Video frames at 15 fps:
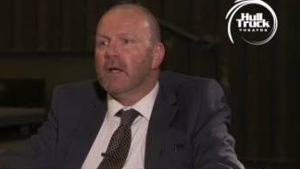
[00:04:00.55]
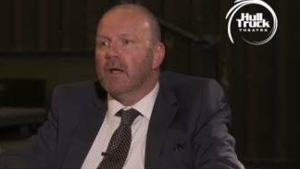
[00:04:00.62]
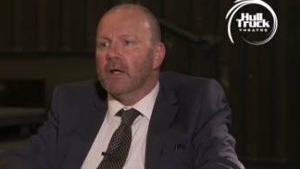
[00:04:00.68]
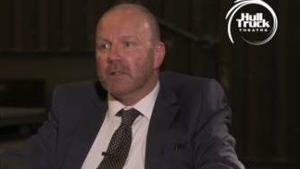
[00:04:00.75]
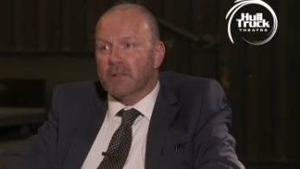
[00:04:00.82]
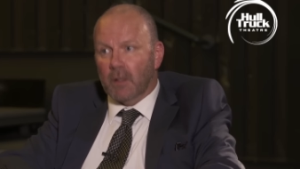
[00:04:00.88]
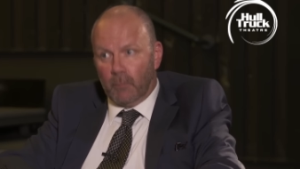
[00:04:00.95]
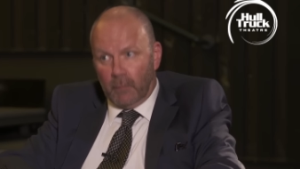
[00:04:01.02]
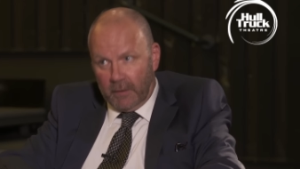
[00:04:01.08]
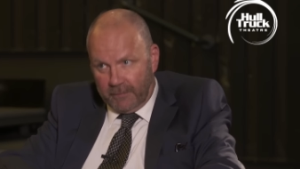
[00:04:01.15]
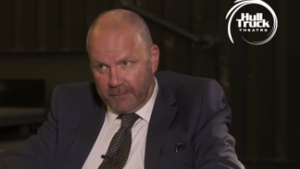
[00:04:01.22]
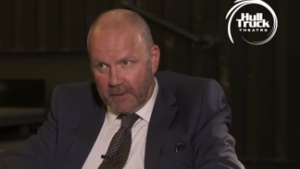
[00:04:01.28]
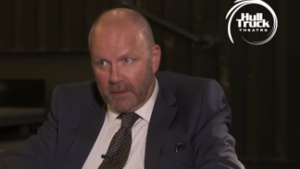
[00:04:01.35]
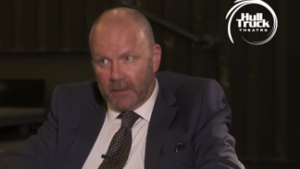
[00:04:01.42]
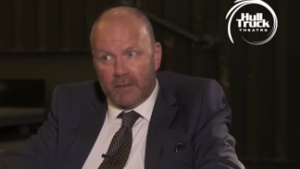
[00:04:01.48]
is
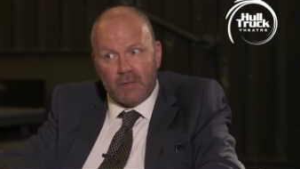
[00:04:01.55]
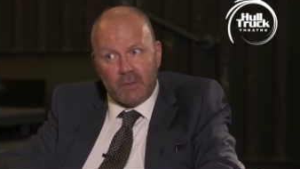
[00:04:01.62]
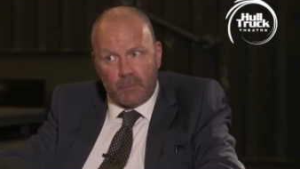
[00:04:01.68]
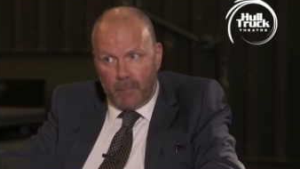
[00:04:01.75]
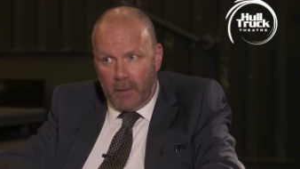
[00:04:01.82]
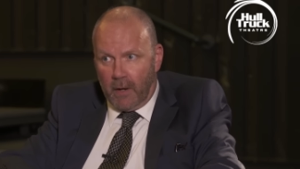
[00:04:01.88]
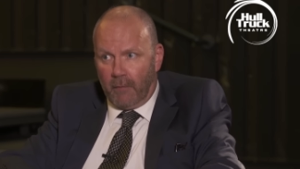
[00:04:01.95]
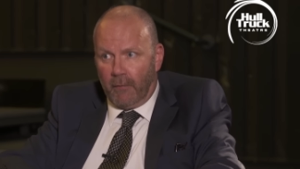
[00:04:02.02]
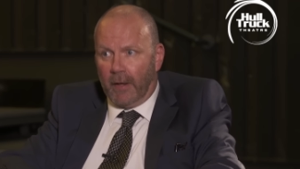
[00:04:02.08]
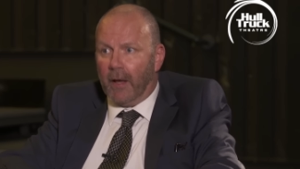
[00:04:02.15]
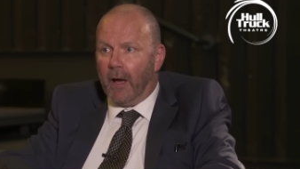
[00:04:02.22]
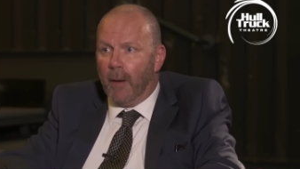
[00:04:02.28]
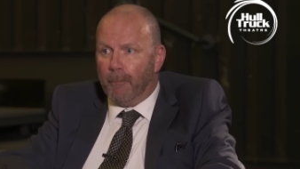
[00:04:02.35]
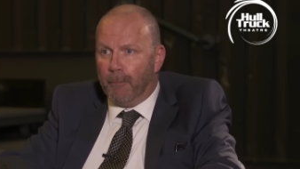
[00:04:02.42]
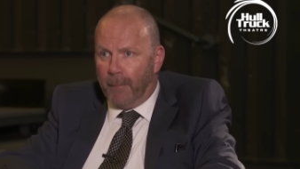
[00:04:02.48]
uplifting and inspiring
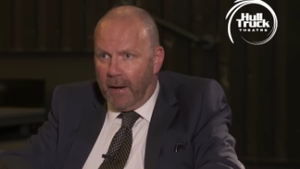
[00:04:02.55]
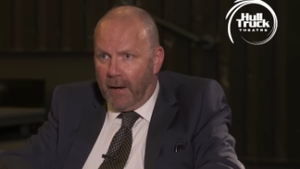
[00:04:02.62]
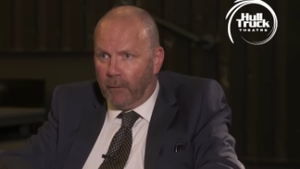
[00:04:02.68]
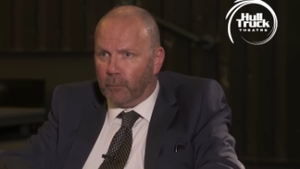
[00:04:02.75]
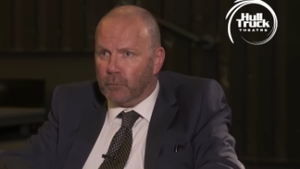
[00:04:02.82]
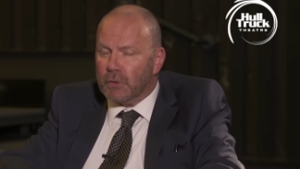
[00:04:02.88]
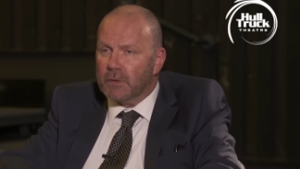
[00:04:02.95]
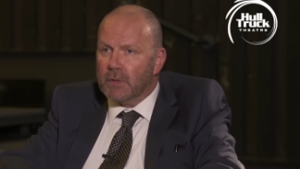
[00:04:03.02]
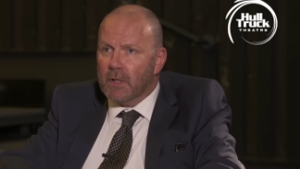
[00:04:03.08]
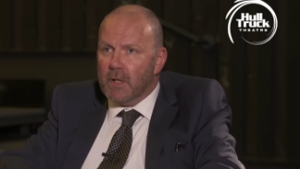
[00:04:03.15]
about